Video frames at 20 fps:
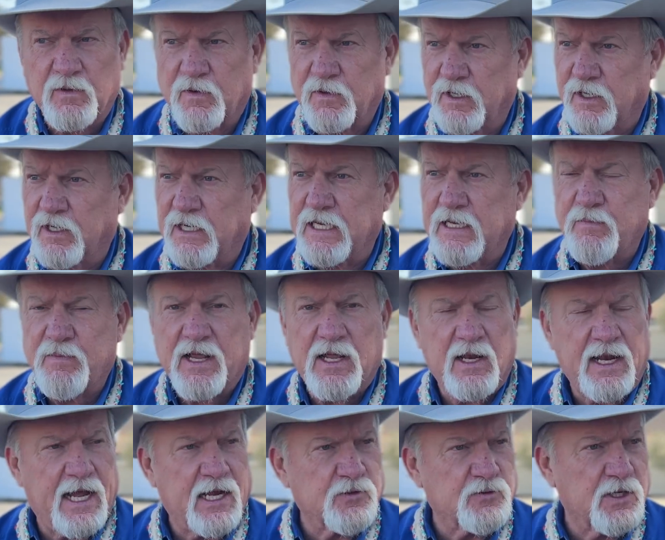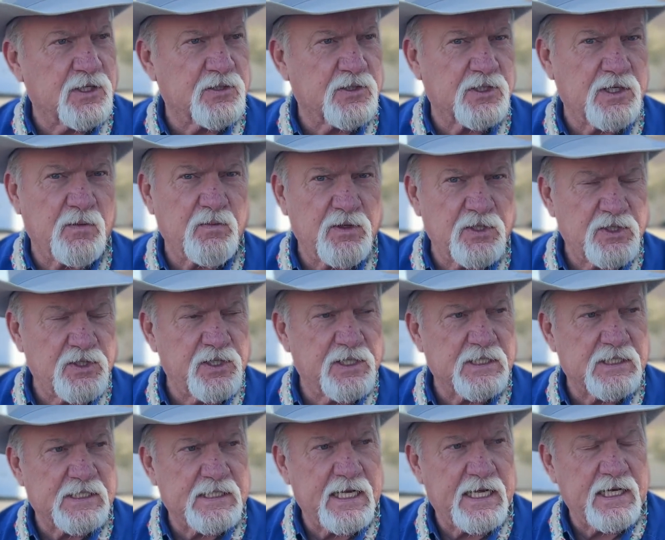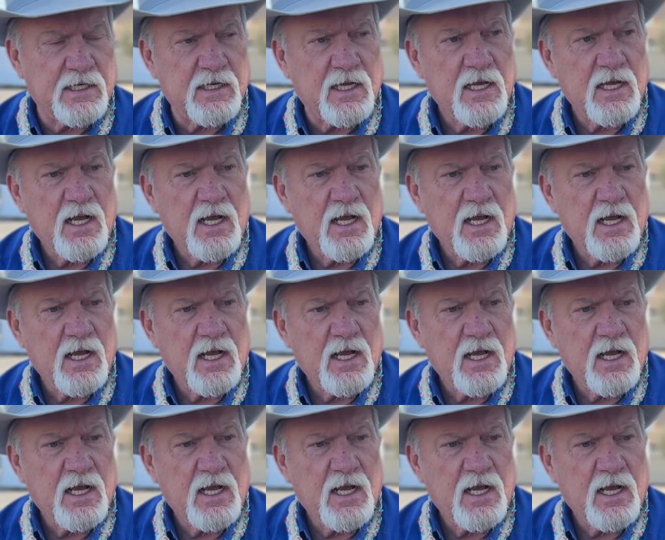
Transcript: or an email address, or something that you can send,